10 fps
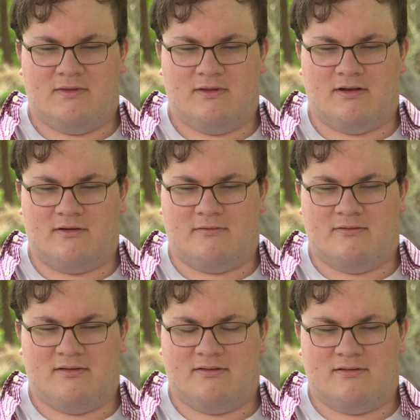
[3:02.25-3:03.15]
you know,
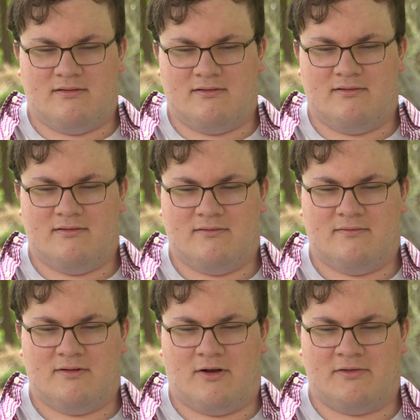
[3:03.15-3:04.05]

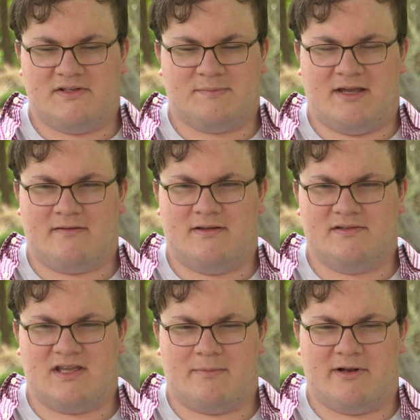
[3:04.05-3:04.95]
all these bad
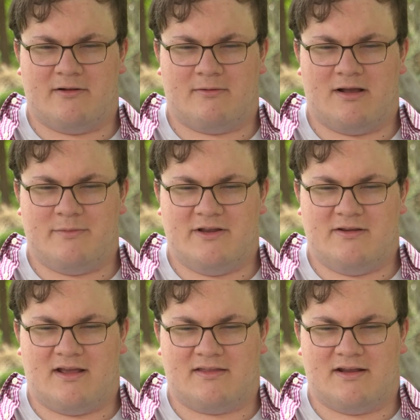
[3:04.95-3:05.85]
things happening around
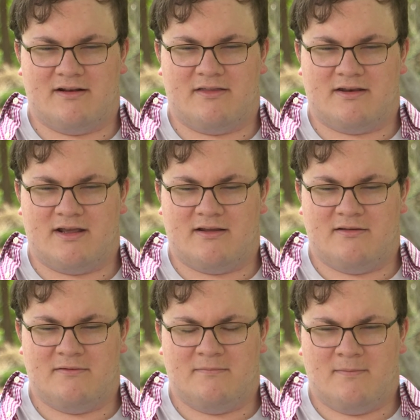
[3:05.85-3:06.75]
me, at the end of the
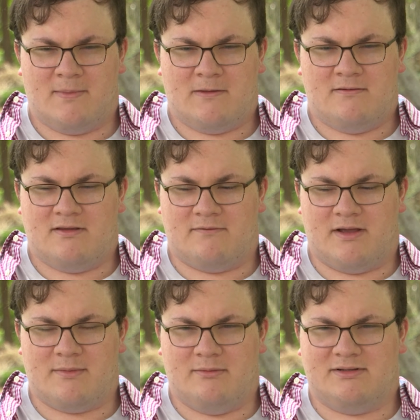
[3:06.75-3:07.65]
day, if
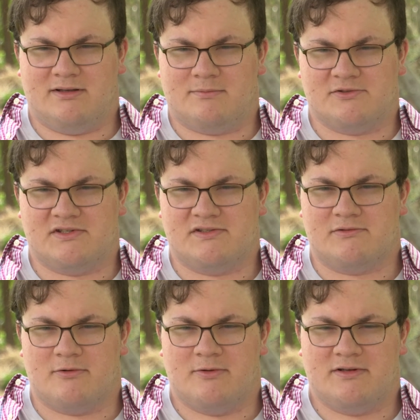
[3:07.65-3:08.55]
I'm able to persist
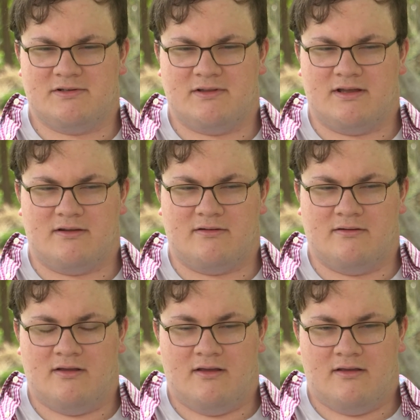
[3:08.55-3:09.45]
through it, then,
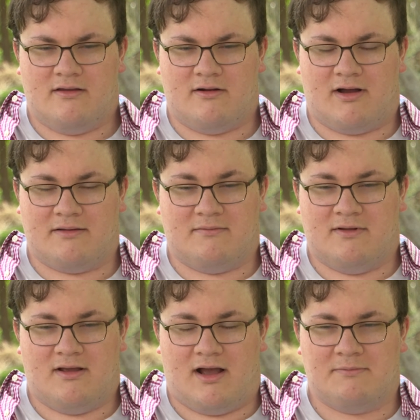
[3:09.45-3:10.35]
you know, I,
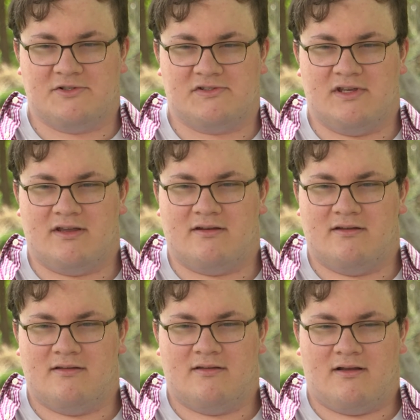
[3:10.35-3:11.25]
I'm just set.
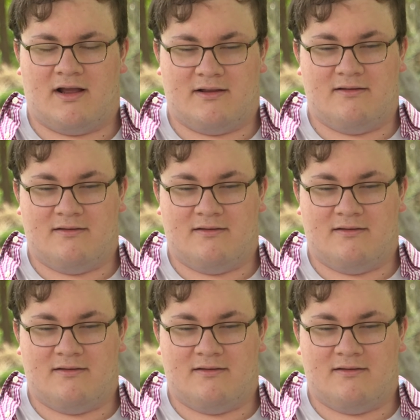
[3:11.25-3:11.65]
I,